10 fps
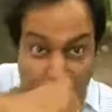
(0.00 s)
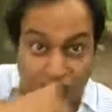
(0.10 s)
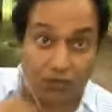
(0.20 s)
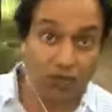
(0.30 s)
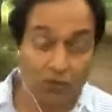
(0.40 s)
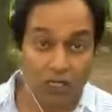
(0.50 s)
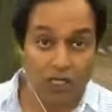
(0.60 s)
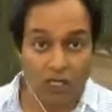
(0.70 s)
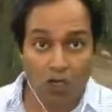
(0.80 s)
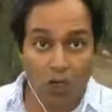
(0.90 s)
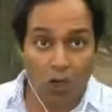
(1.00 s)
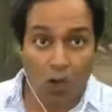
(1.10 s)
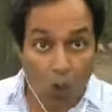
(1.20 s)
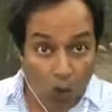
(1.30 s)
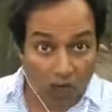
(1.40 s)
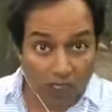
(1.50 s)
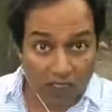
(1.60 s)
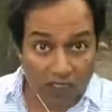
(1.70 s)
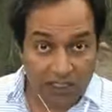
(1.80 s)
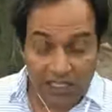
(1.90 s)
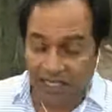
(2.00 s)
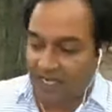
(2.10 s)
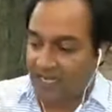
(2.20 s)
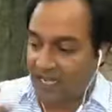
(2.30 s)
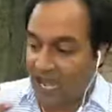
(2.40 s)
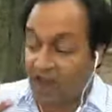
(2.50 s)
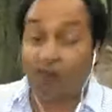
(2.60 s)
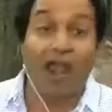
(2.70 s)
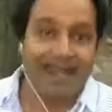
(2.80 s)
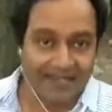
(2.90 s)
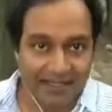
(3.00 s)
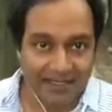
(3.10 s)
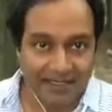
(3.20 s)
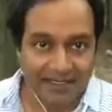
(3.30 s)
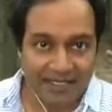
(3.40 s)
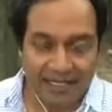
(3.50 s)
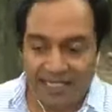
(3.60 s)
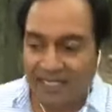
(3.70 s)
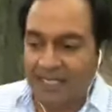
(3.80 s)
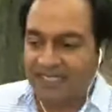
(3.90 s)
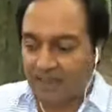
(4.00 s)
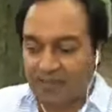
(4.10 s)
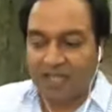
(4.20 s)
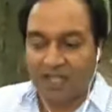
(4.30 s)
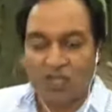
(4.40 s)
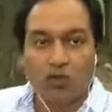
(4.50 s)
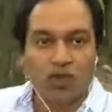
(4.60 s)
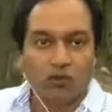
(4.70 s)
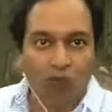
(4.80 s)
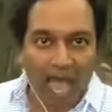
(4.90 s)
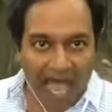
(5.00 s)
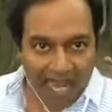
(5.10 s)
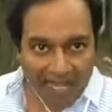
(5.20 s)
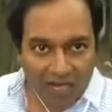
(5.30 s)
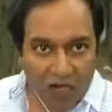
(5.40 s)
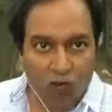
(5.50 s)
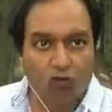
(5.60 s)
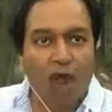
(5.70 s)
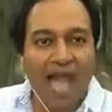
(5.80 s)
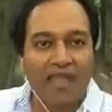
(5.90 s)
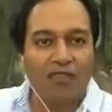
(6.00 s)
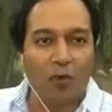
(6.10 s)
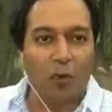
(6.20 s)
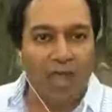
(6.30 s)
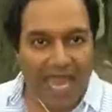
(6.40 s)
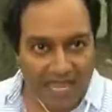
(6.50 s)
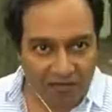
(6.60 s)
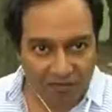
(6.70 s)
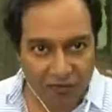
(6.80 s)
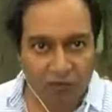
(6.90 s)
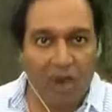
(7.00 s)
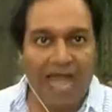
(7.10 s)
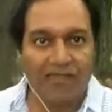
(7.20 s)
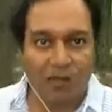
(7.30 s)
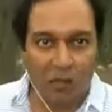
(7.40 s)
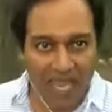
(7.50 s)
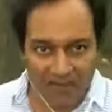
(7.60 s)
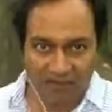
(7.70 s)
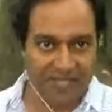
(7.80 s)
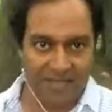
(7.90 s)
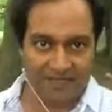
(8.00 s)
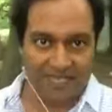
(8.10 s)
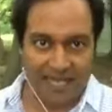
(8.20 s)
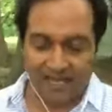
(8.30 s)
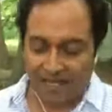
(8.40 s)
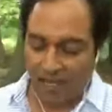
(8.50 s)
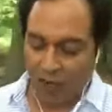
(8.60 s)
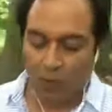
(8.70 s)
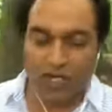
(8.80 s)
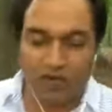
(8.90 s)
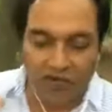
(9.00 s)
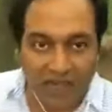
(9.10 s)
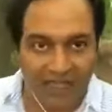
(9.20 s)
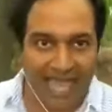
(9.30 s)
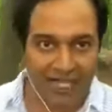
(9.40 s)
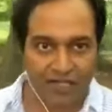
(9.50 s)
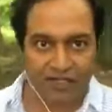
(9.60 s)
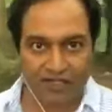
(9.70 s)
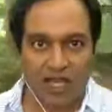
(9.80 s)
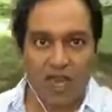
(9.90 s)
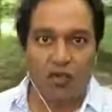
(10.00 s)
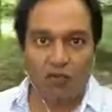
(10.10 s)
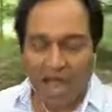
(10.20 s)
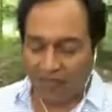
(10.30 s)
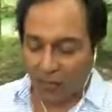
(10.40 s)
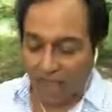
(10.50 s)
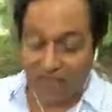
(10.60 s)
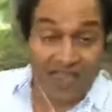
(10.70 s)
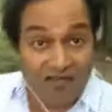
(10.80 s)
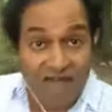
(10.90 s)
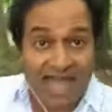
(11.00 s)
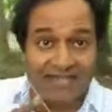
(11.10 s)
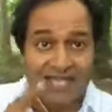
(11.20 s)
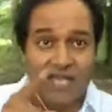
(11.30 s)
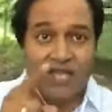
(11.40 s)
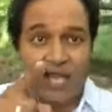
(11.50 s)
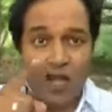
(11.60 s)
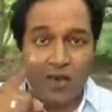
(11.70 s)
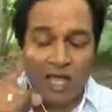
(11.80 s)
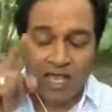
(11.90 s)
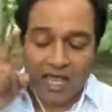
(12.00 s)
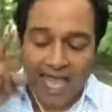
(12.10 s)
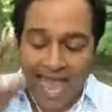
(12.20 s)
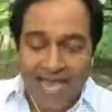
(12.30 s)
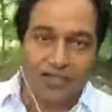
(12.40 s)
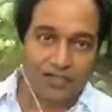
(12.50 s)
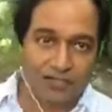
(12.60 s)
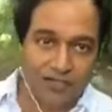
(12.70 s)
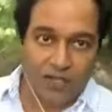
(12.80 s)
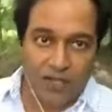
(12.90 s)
through or a friend, something that you can ride. Ride the wave, ride the wave, he kept saying. You know, when you feel anxious, ride the wave. In fact, you know, actors,